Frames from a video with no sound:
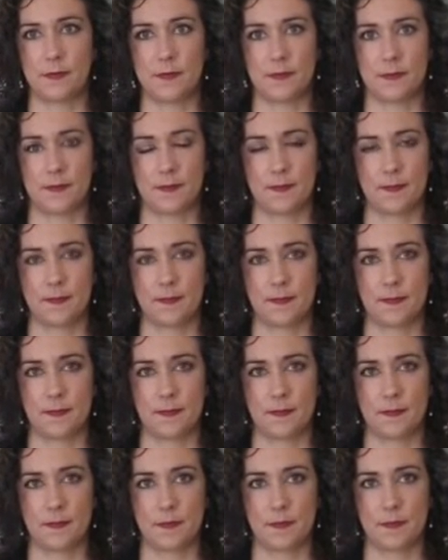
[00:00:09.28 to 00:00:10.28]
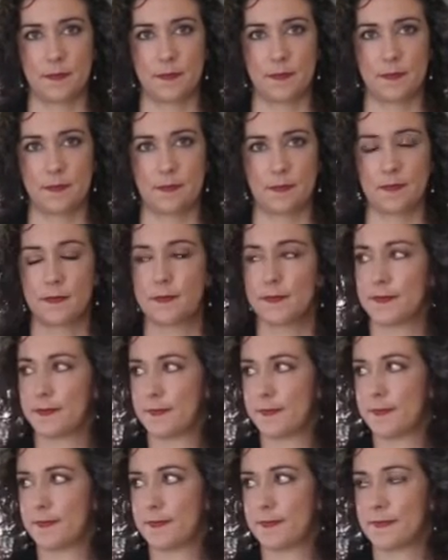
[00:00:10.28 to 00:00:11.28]

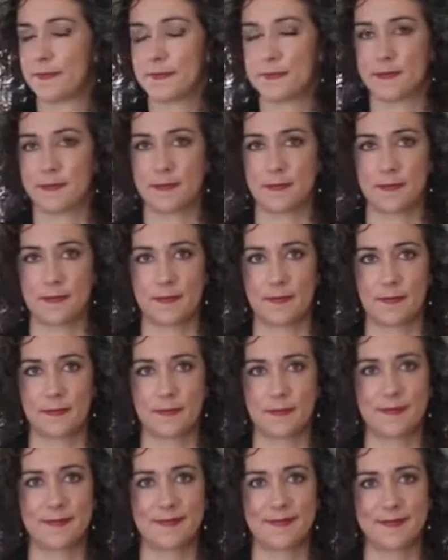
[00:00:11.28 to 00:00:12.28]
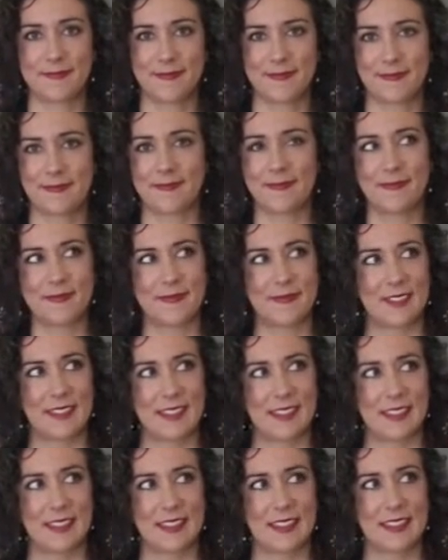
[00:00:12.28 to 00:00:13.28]

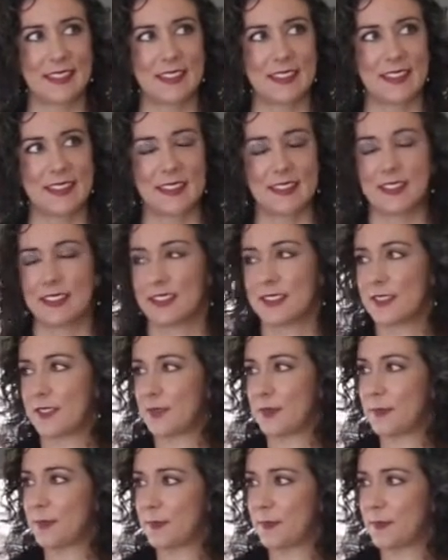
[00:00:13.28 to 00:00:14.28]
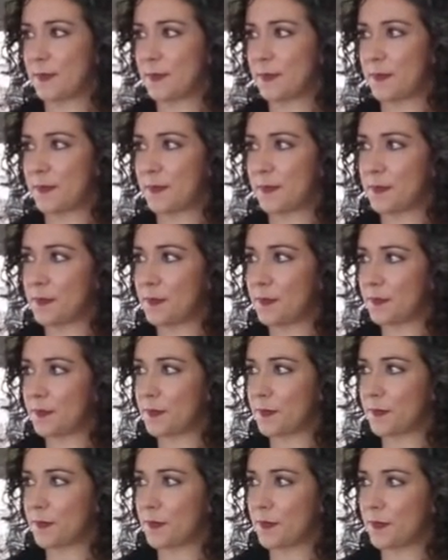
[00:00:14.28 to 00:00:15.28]

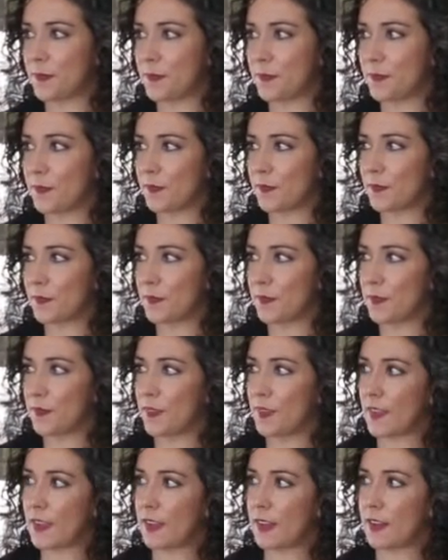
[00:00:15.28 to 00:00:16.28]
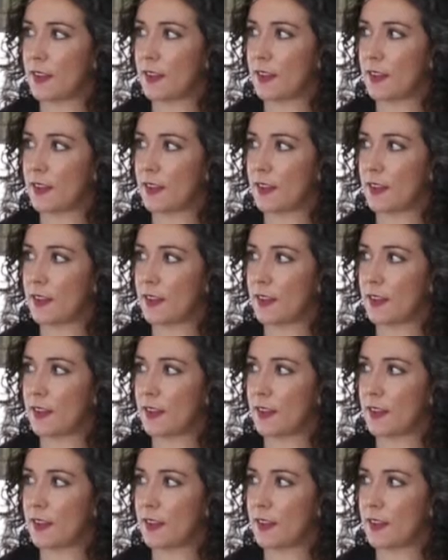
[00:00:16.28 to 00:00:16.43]
The person shown says nothing.